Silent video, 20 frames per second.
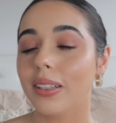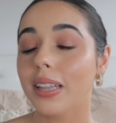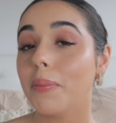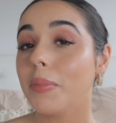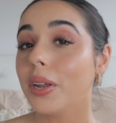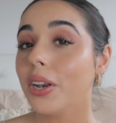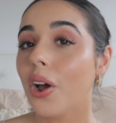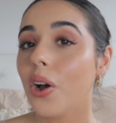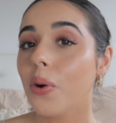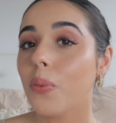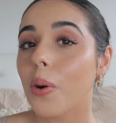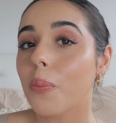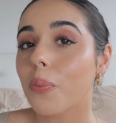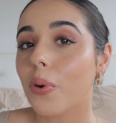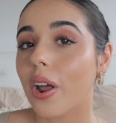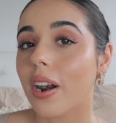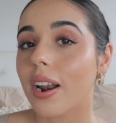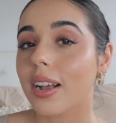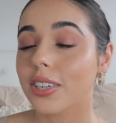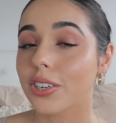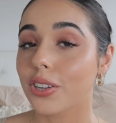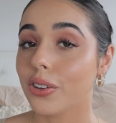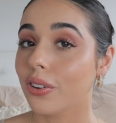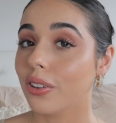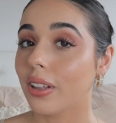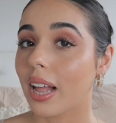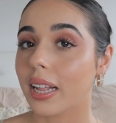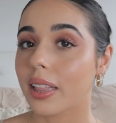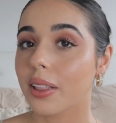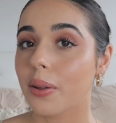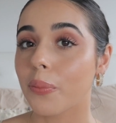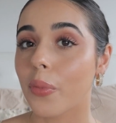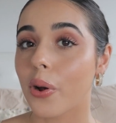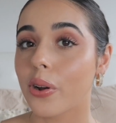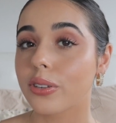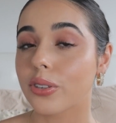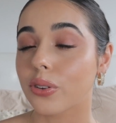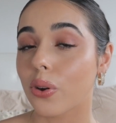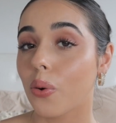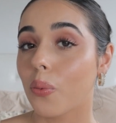Let me know what product you like the
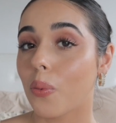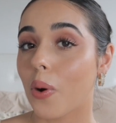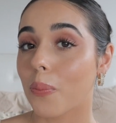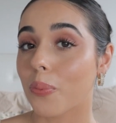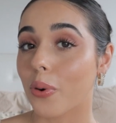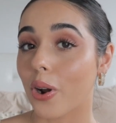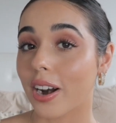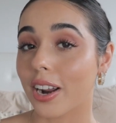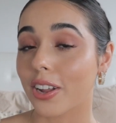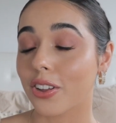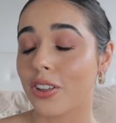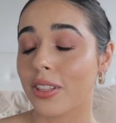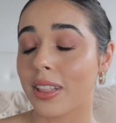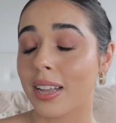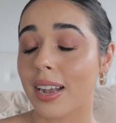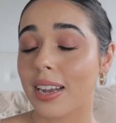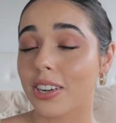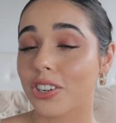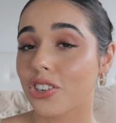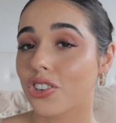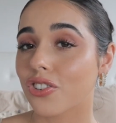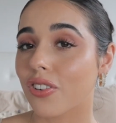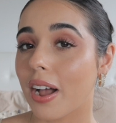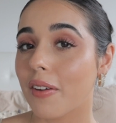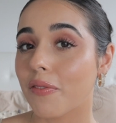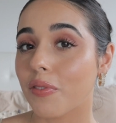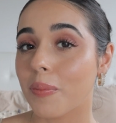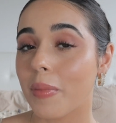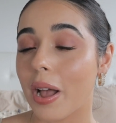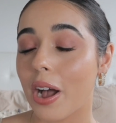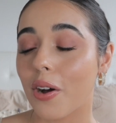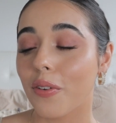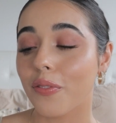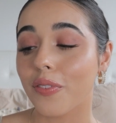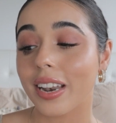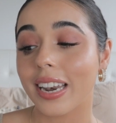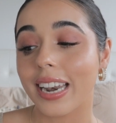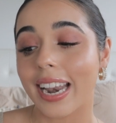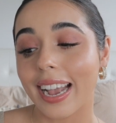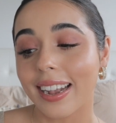most, or what product you think I should try from
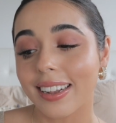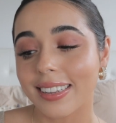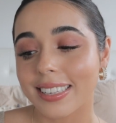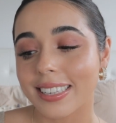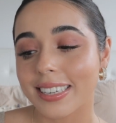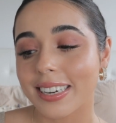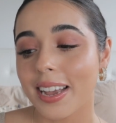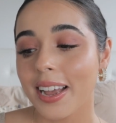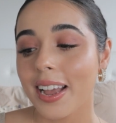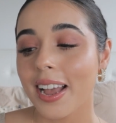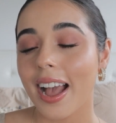E.L.F next.